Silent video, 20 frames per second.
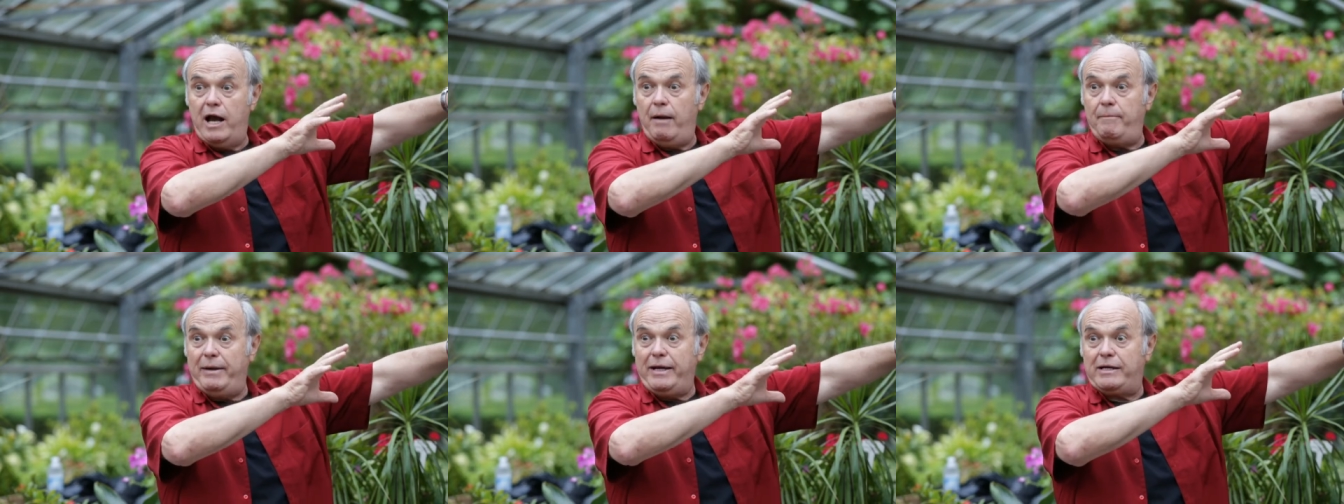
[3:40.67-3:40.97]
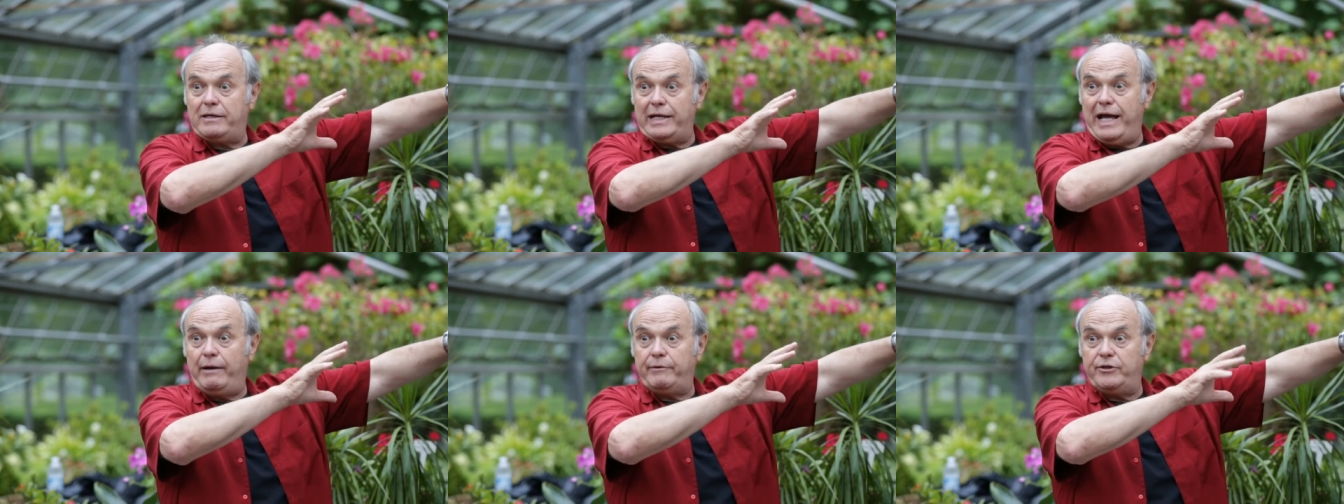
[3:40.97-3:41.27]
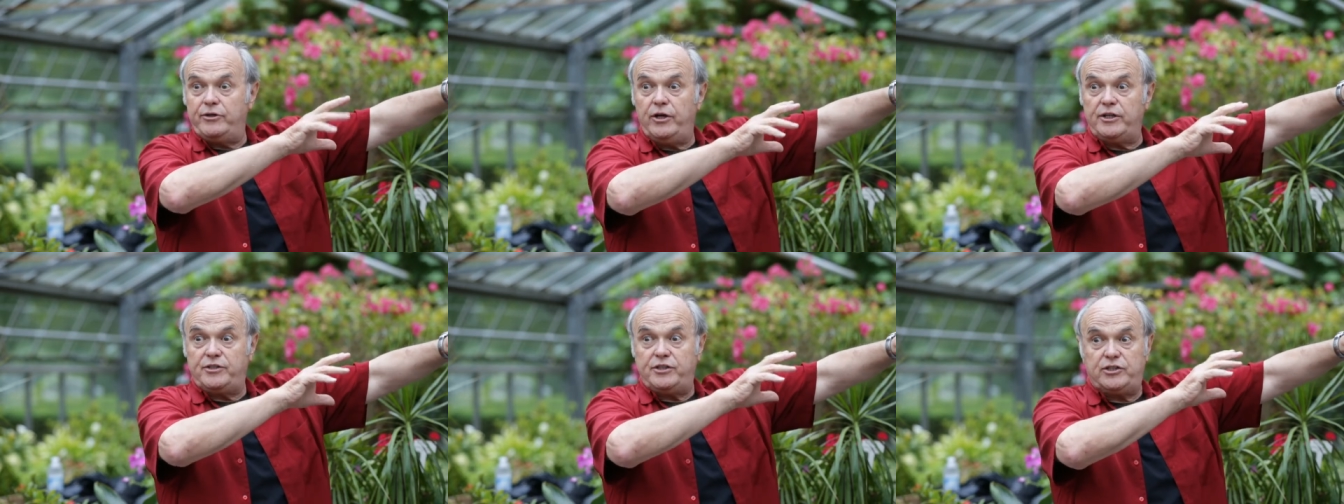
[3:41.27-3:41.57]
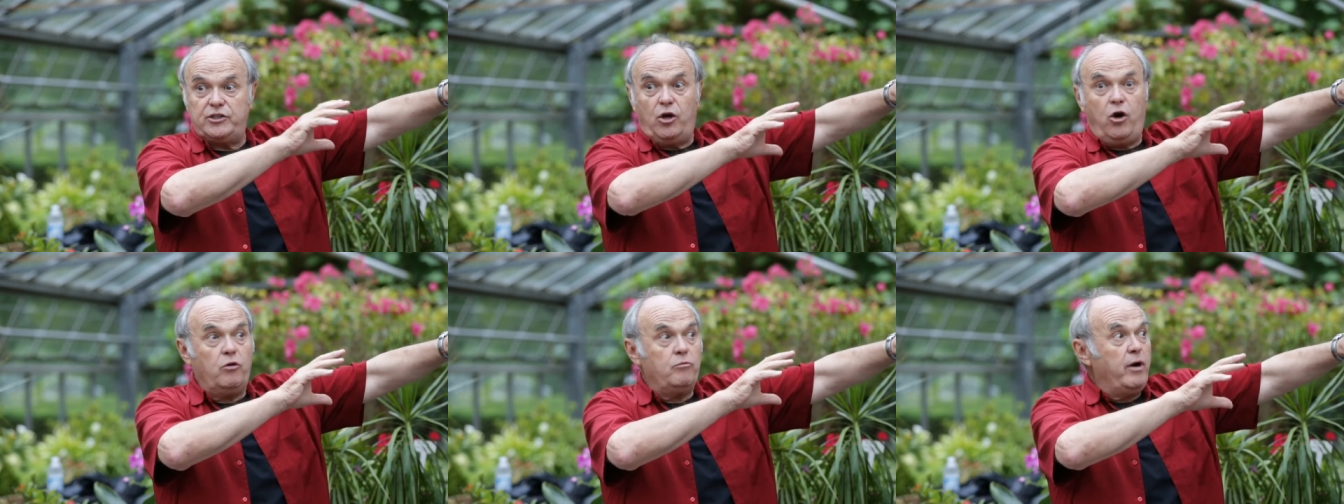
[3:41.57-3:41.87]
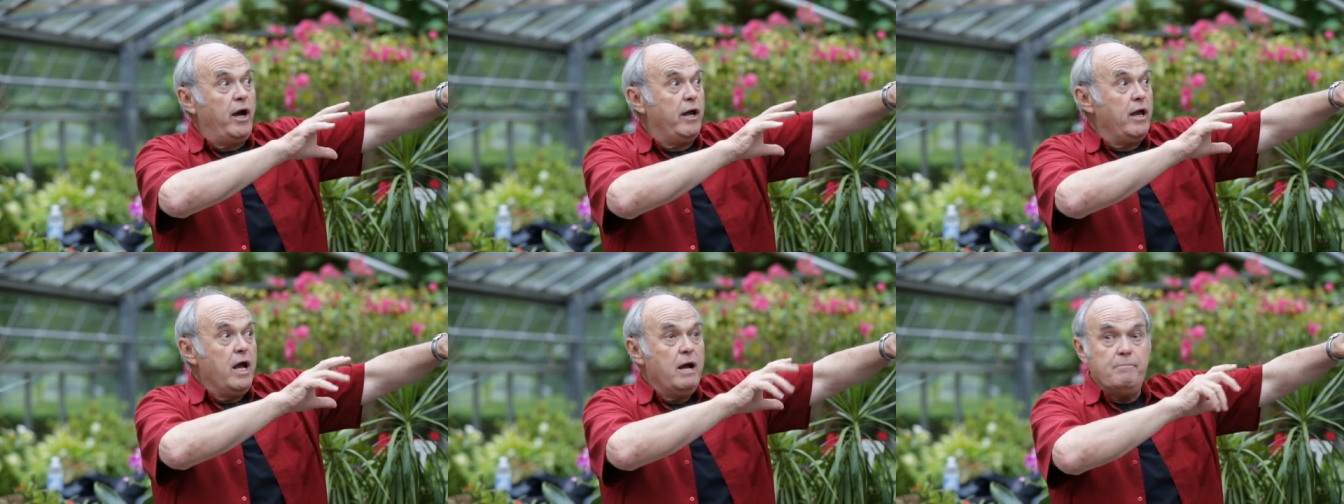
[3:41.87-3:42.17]
a big cloud of dust. They said, oh,
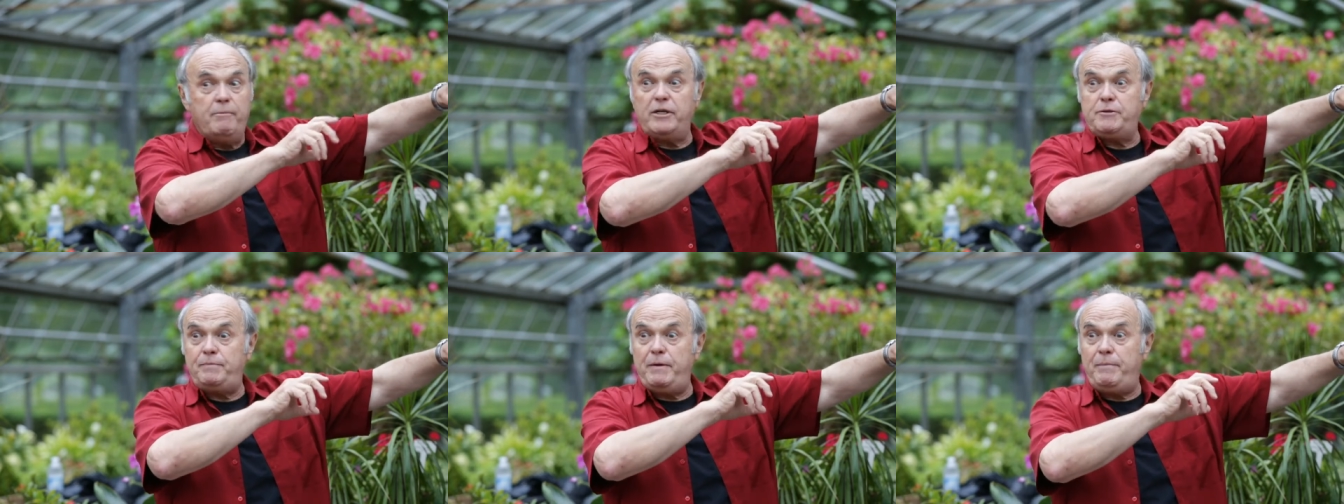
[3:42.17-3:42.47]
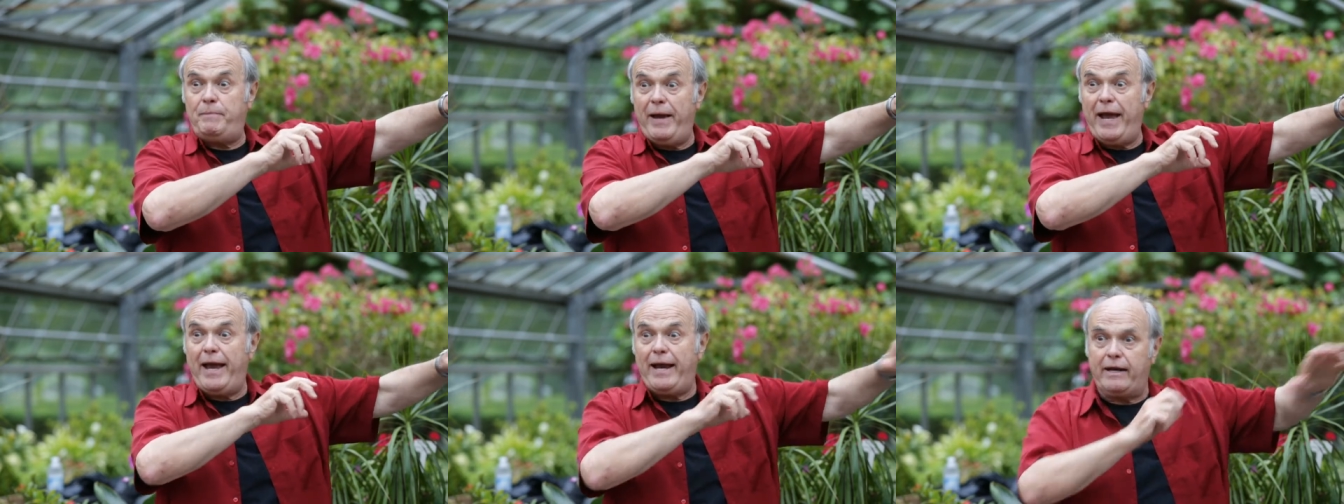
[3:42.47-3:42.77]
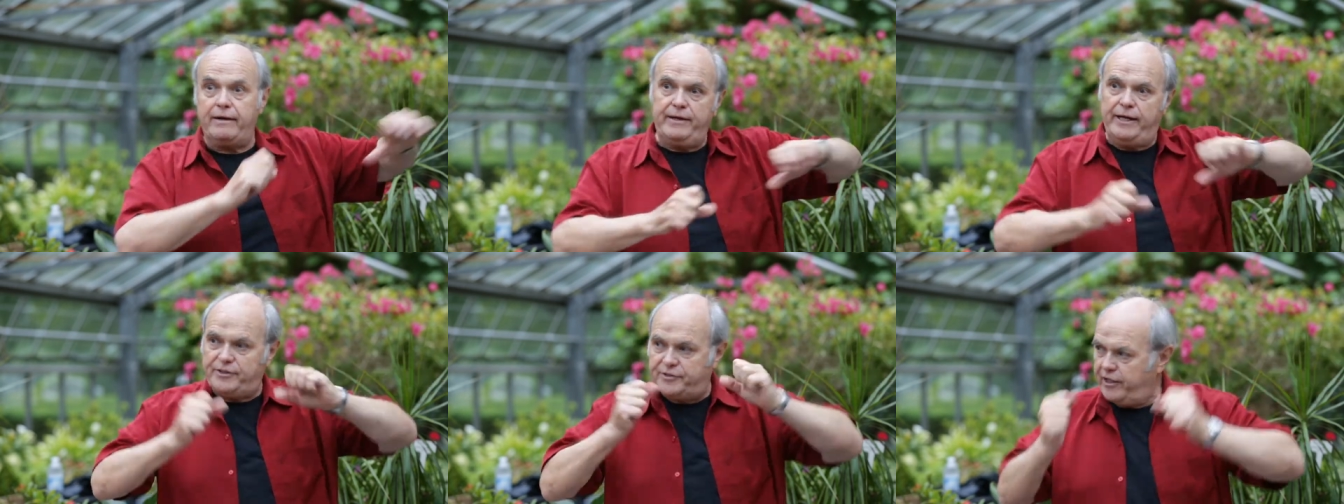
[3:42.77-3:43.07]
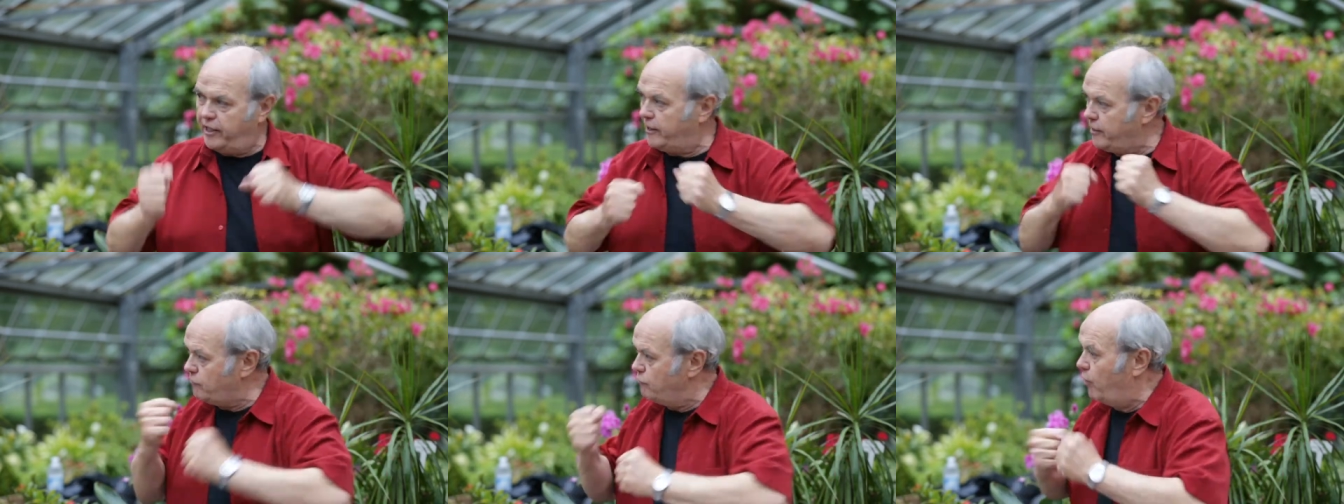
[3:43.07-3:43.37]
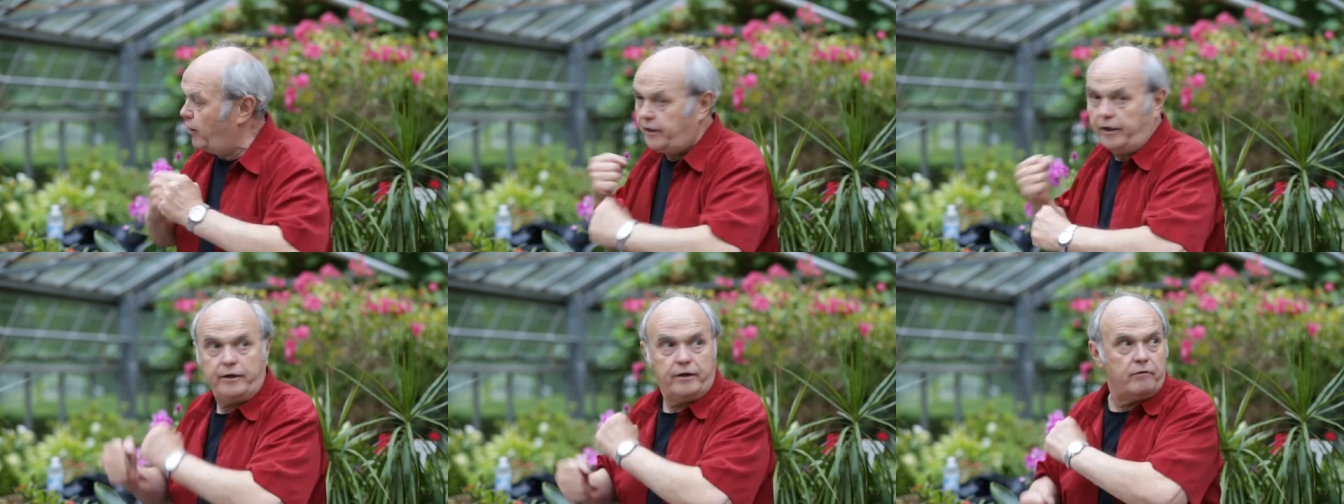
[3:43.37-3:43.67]
my, must be Peg. And they started
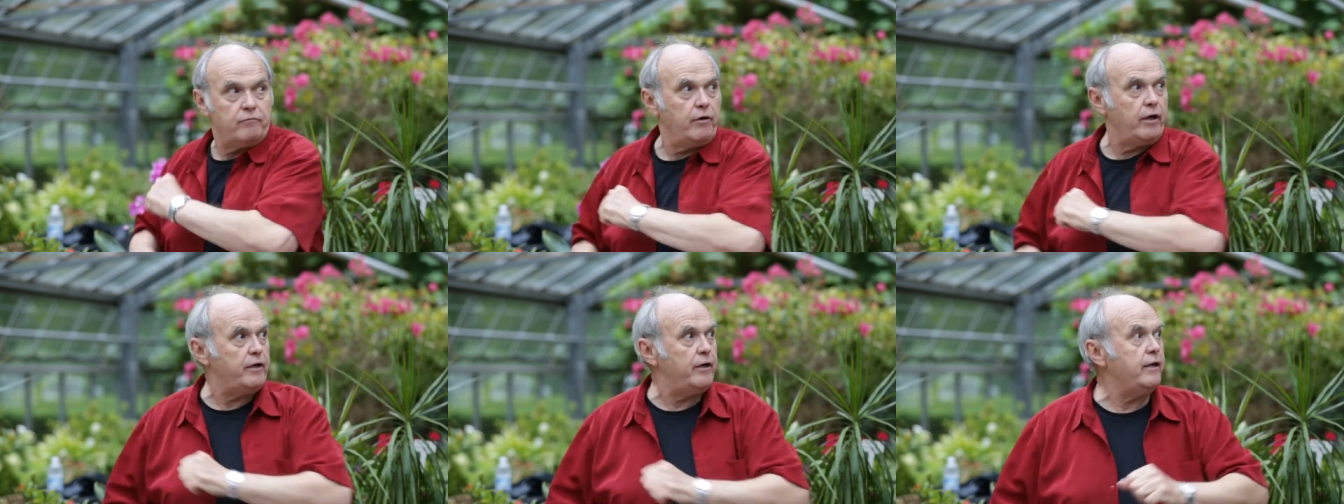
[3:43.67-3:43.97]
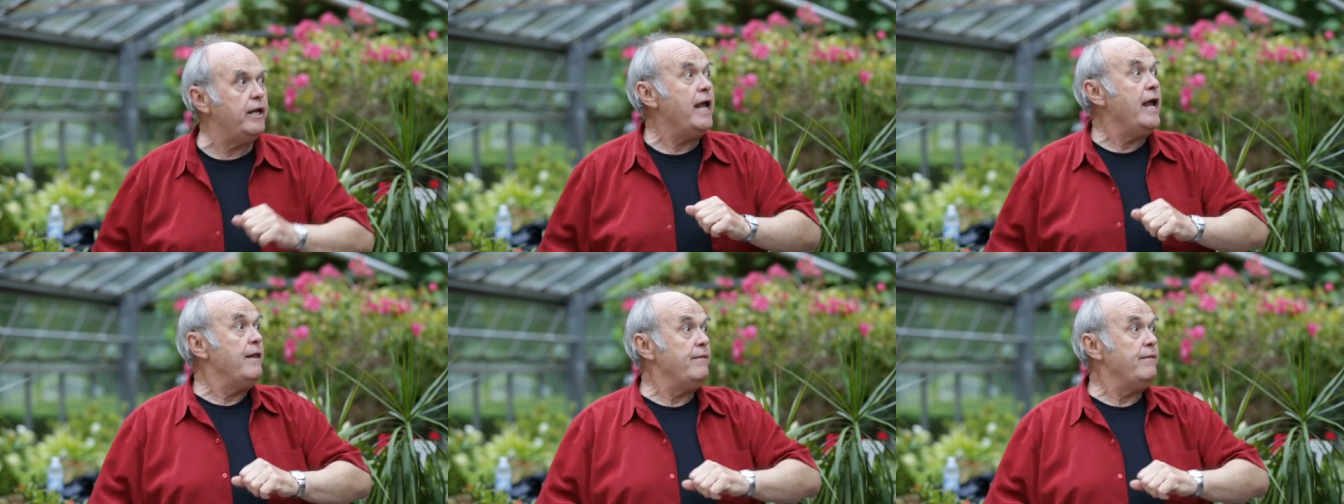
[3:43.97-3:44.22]
running and running.